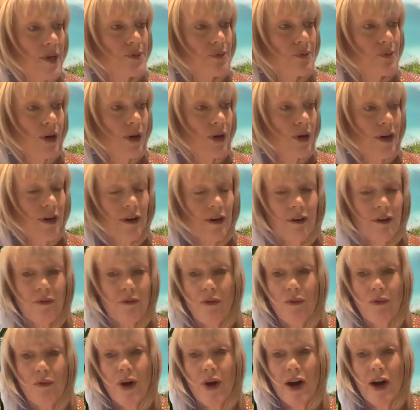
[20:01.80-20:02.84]
were
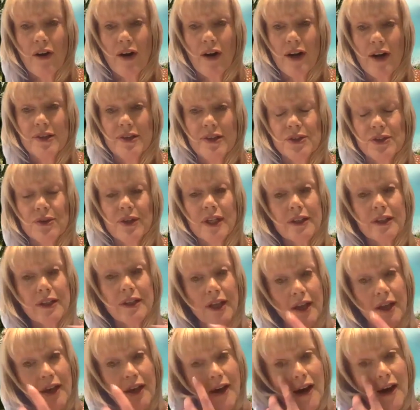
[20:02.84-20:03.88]
where a student
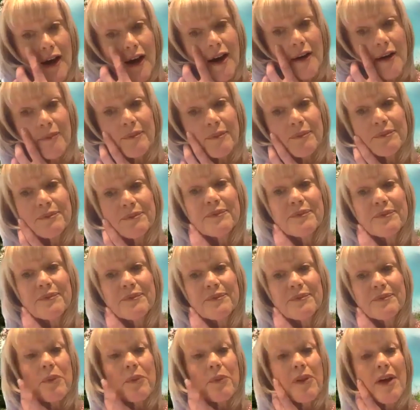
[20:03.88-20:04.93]

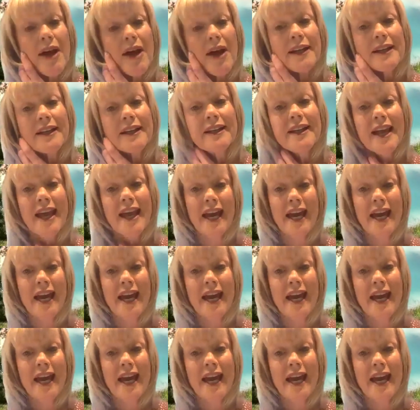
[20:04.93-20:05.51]
was applying it